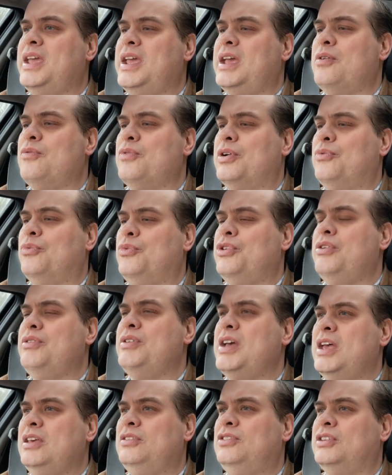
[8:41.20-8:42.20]
Lloyd Vehicle
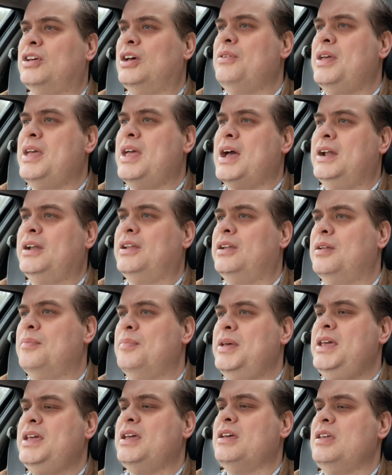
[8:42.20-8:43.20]
Consulting
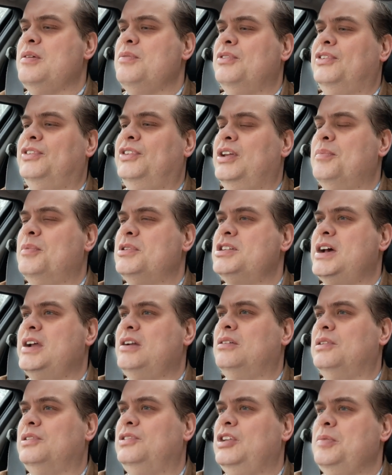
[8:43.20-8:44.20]
stickers,
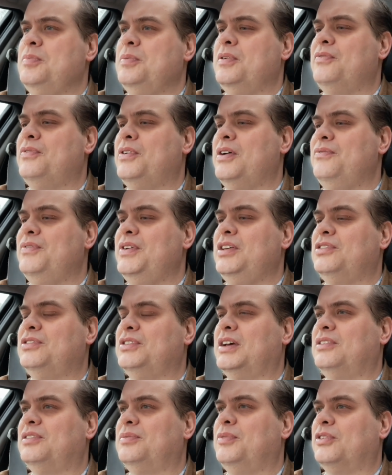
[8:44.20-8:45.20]
t-shirts and
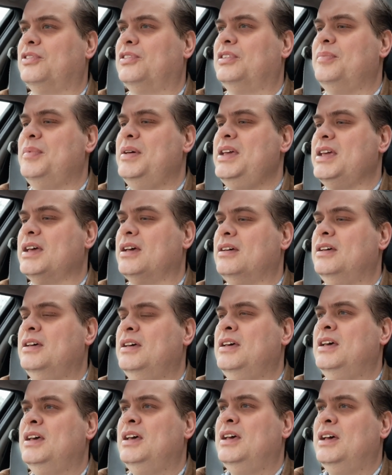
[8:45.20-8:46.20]
mugs
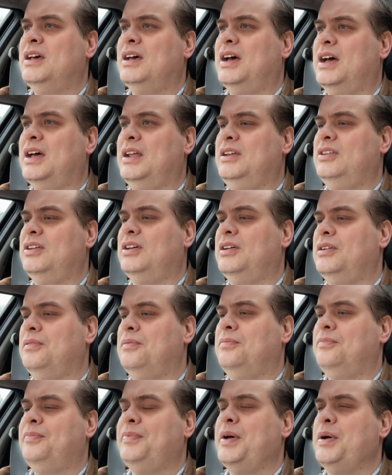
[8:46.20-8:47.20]
are available
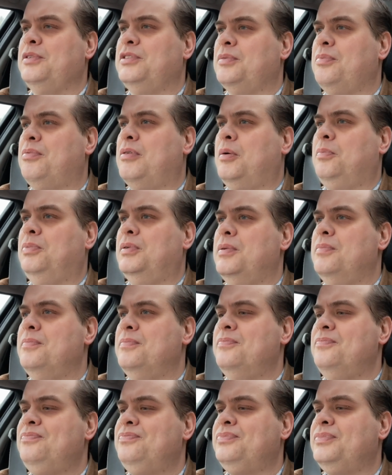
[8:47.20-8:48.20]
by
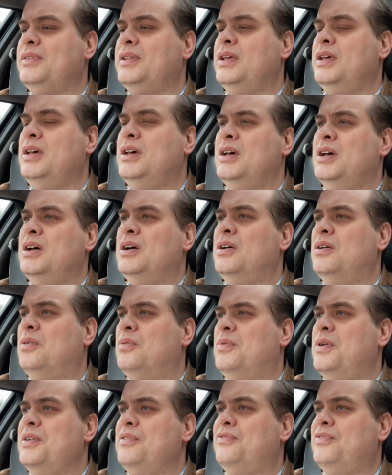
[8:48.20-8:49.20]
clicking the link to
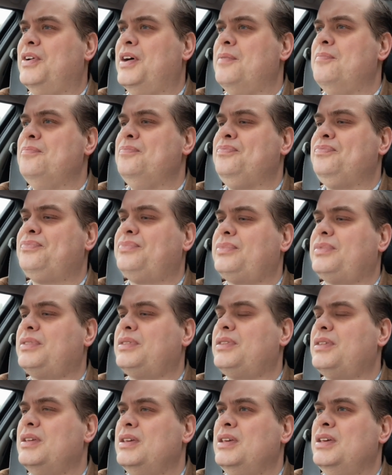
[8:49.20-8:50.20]
the Google
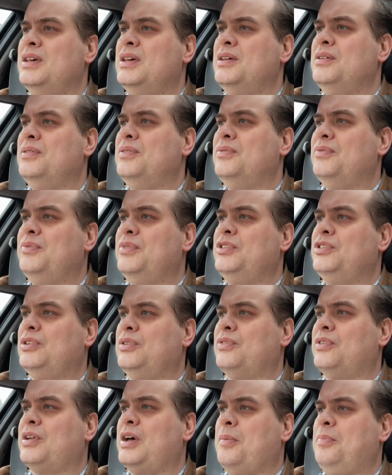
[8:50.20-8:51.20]
form in the video
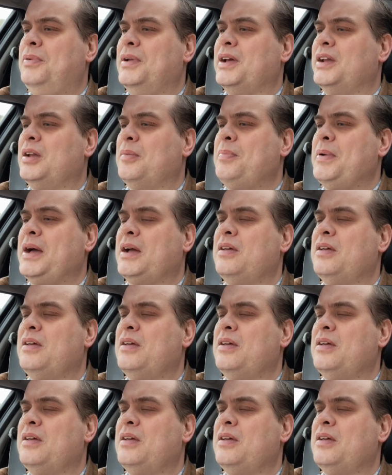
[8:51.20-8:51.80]
description below.